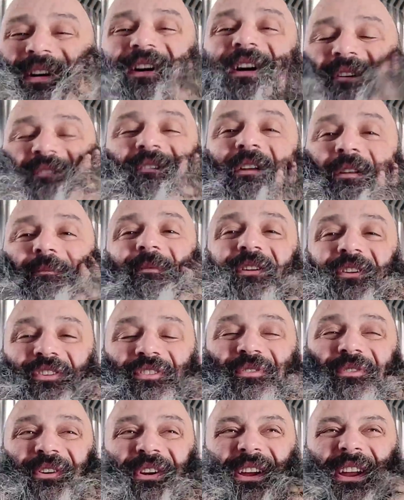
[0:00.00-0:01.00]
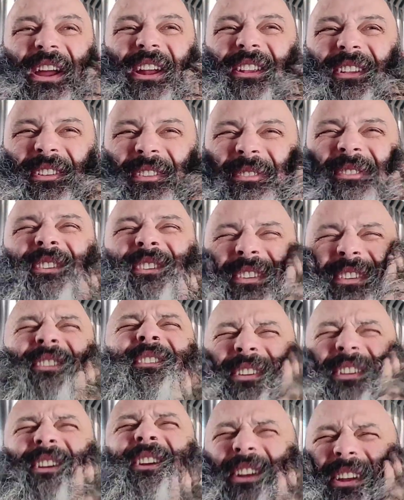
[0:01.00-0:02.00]
I really make sure it gets to the
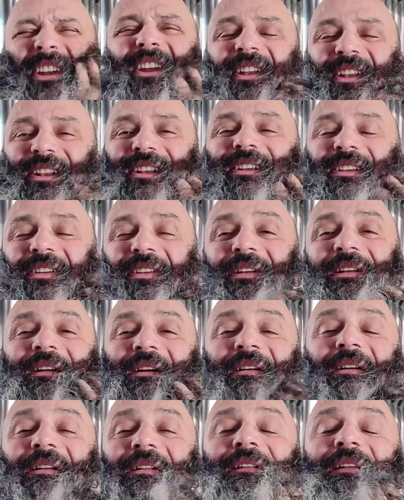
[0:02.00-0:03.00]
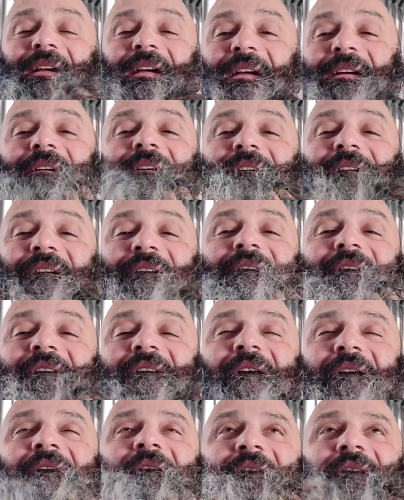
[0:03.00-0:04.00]
skin. There you
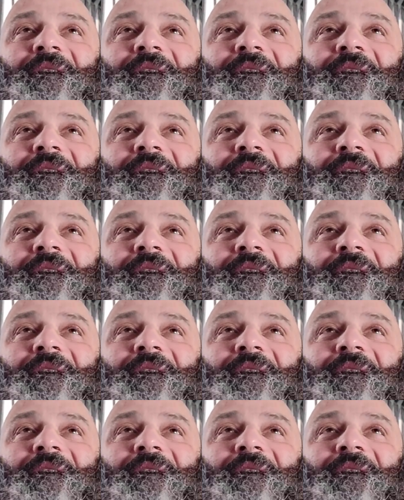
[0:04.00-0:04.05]
go.